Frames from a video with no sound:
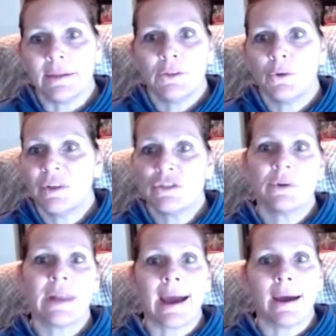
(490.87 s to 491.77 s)
We do
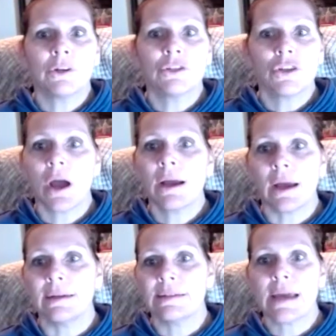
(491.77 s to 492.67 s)
an hour talk
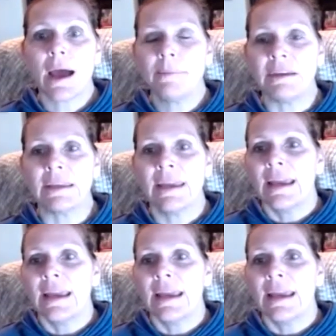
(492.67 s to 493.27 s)
on a topic.